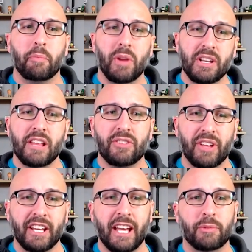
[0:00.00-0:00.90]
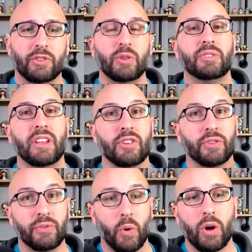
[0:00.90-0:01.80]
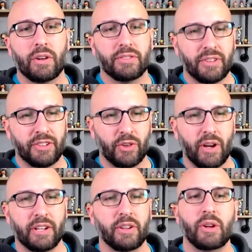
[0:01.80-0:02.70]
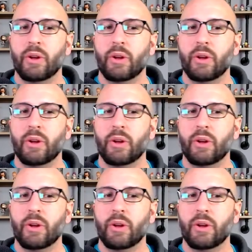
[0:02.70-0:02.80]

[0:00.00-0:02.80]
Monday there's eight games, Tuesday there's four, so that's great.